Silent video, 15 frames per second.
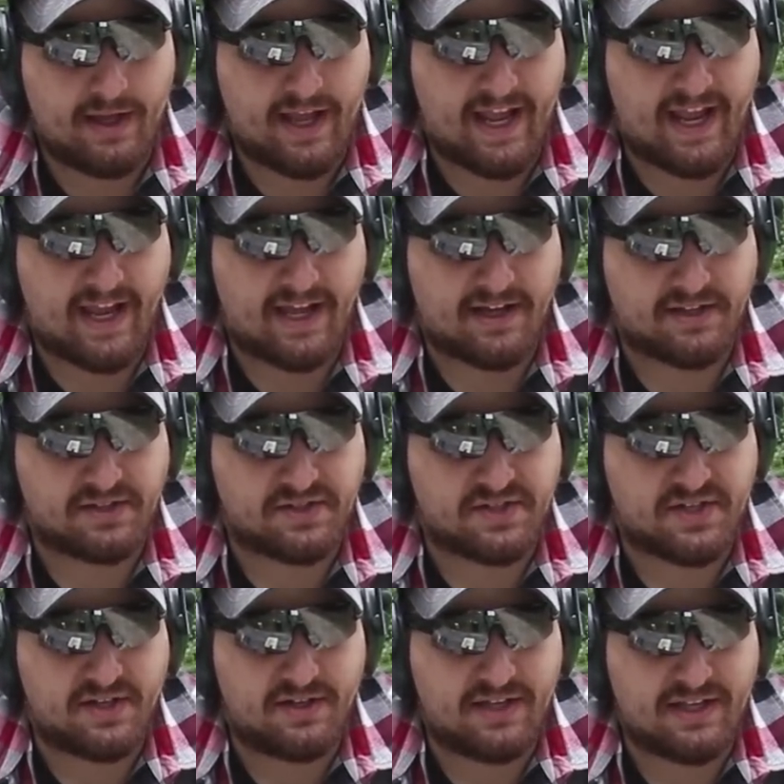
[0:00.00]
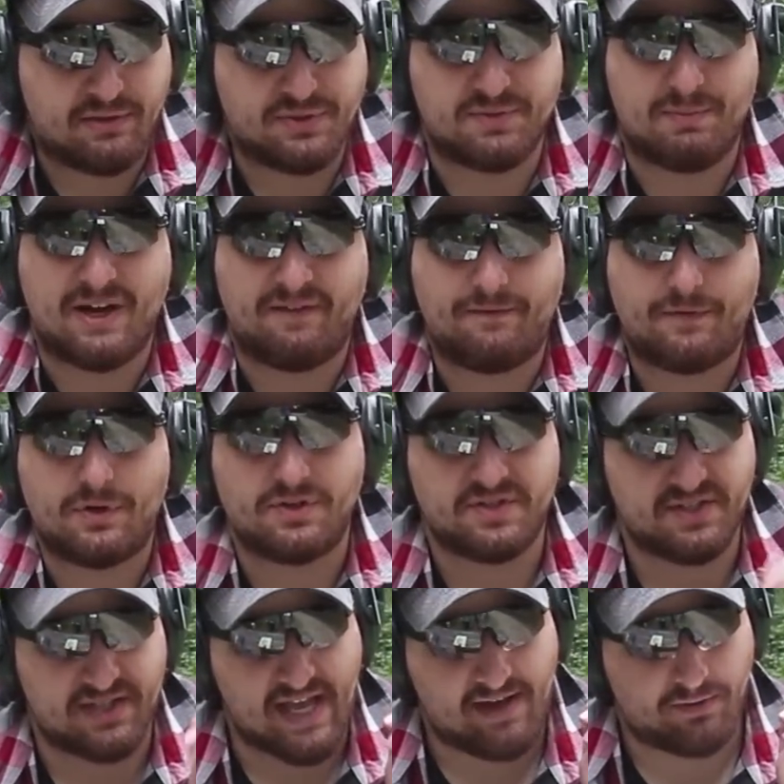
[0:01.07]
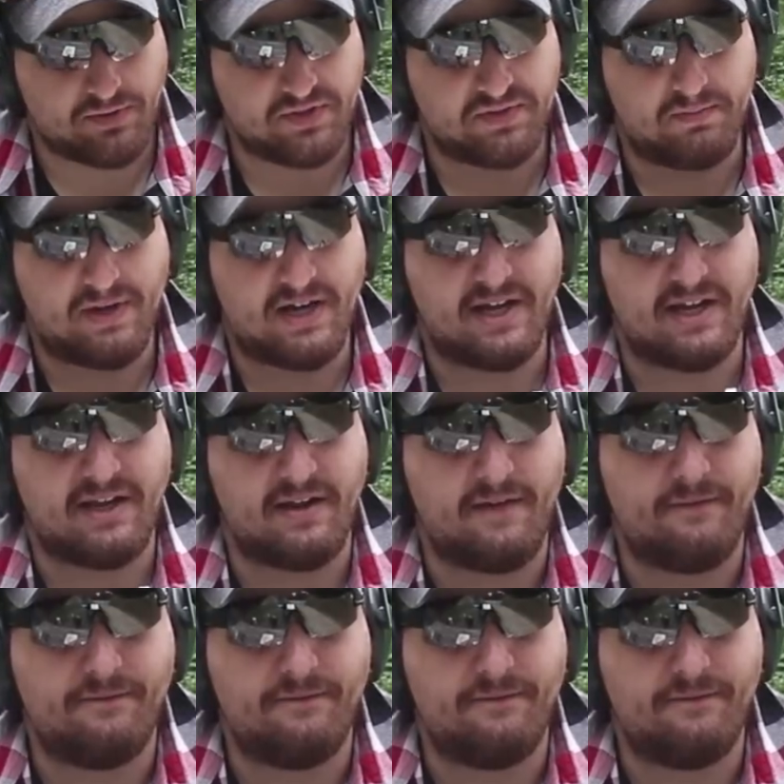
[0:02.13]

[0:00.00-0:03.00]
And it was that was my